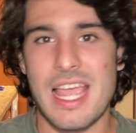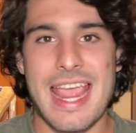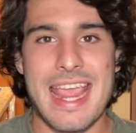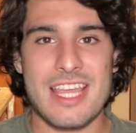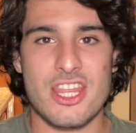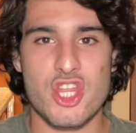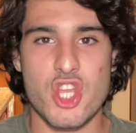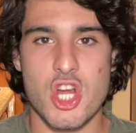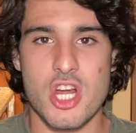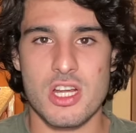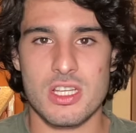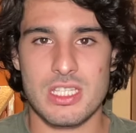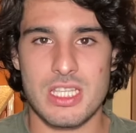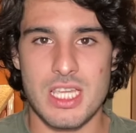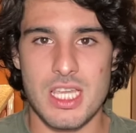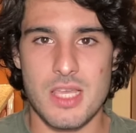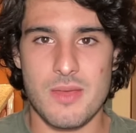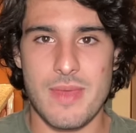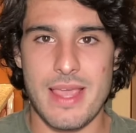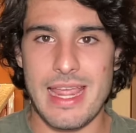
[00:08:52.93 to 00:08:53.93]
a third
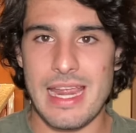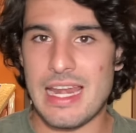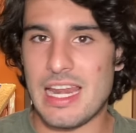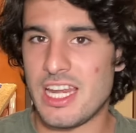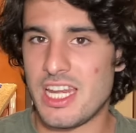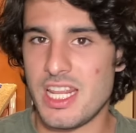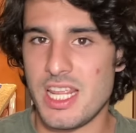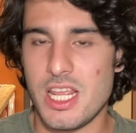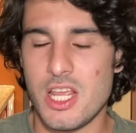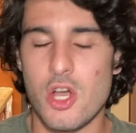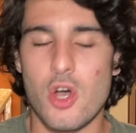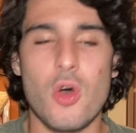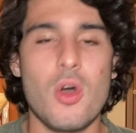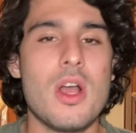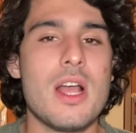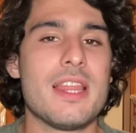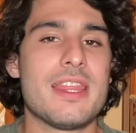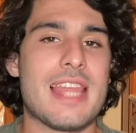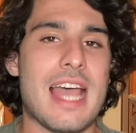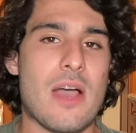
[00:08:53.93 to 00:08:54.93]
team in a deal
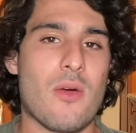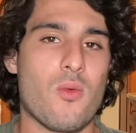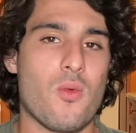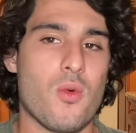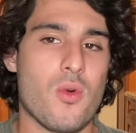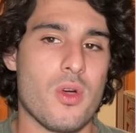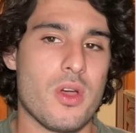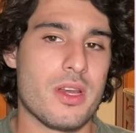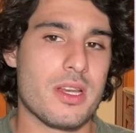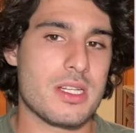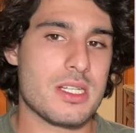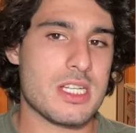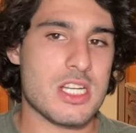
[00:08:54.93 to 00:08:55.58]
that would,